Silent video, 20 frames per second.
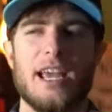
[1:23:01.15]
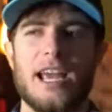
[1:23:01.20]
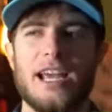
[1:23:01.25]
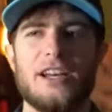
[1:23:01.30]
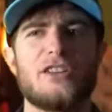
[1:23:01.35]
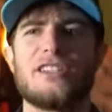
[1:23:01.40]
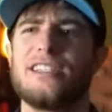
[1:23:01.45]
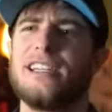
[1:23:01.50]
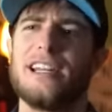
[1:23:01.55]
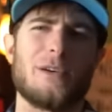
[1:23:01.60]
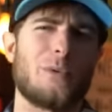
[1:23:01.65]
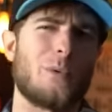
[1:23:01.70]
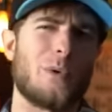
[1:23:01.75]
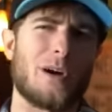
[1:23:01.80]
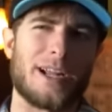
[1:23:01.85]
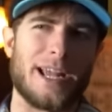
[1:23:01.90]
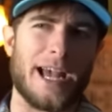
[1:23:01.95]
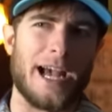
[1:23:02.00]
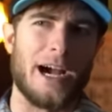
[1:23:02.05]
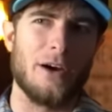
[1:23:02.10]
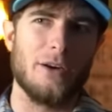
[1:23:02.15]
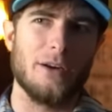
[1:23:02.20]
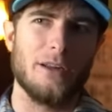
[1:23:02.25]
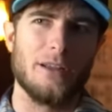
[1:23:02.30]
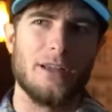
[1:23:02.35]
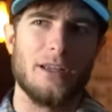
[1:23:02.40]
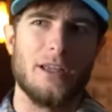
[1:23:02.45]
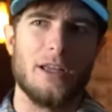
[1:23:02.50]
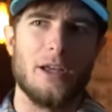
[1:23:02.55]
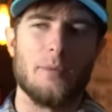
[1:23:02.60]
It just didn't work
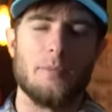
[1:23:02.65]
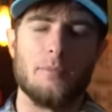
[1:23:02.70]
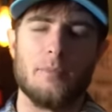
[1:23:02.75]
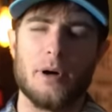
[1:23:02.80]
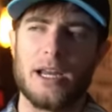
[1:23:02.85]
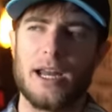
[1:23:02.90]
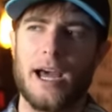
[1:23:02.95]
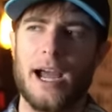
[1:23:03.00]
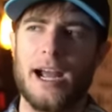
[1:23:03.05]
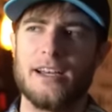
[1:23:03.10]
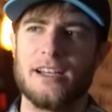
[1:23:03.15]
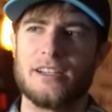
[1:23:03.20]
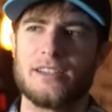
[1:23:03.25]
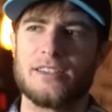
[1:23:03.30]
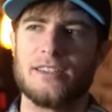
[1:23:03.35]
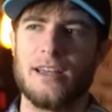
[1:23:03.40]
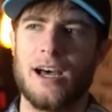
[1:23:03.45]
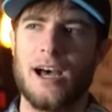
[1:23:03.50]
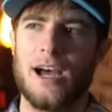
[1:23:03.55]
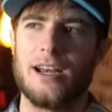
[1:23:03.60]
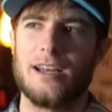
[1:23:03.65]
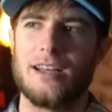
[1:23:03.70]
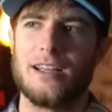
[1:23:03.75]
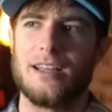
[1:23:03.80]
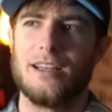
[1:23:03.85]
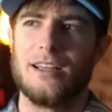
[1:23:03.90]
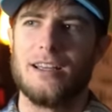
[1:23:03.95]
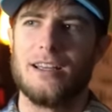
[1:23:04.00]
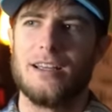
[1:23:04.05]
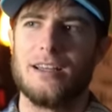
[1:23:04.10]
out. But I just thought
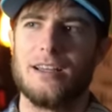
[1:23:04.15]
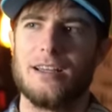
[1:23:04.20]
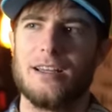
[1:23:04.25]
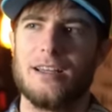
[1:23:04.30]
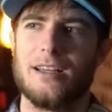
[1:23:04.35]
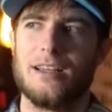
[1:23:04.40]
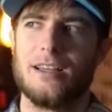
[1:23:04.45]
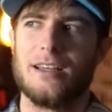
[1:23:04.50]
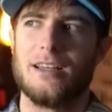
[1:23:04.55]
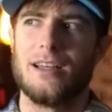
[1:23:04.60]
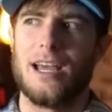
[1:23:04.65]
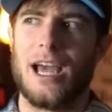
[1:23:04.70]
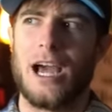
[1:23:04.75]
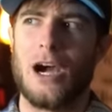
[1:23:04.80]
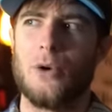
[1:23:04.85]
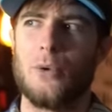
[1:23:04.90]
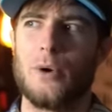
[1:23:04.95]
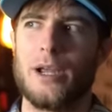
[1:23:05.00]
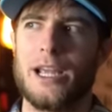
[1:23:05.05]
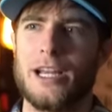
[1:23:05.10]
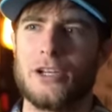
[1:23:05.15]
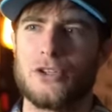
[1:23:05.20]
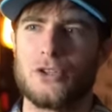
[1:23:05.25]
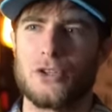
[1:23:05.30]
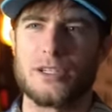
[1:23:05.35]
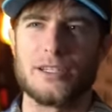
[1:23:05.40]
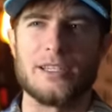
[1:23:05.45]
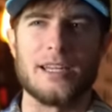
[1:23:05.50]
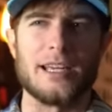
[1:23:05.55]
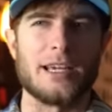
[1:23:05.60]
how
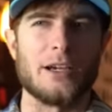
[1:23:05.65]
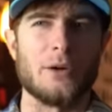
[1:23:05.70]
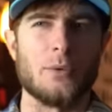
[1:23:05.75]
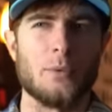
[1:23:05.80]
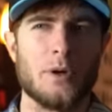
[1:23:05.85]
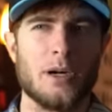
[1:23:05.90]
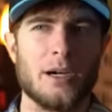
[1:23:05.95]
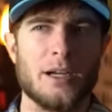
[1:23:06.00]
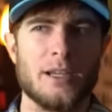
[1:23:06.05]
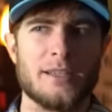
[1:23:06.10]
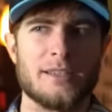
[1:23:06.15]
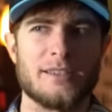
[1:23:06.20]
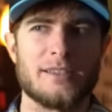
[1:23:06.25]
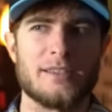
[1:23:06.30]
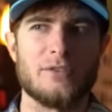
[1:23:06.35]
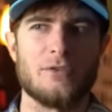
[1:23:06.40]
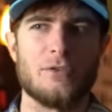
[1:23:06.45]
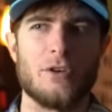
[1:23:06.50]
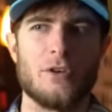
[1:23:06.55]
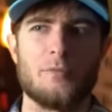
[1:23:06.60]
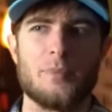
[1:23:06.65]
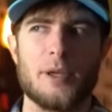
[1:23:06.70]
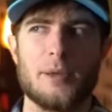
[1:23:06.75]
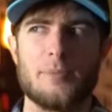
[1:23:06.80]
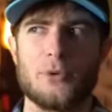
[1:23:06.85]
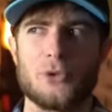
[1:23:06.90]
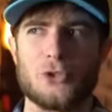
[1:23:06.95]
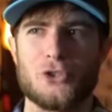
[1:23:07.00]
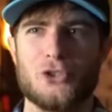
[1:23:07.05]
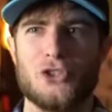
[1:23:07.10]
interesting it was of
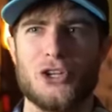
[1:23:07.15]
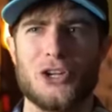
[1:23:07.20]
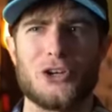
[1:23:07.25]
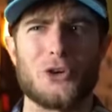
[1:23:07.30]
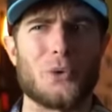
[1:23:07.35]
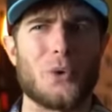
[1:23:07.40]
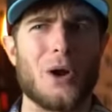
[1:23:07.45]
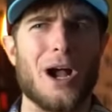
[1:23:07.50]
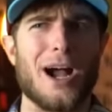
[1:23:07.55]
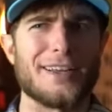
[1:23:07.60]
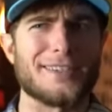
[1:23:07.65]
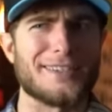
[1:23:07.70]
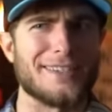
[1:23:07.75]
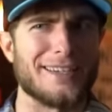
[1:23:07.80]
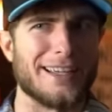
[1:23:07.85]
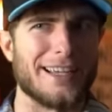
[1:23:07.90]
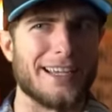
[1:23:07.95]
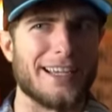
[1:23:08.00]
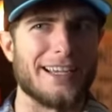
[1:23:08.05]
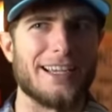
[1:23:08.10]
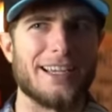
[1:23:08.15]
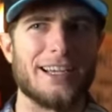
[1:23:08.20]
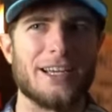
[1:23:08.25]
people's generosity.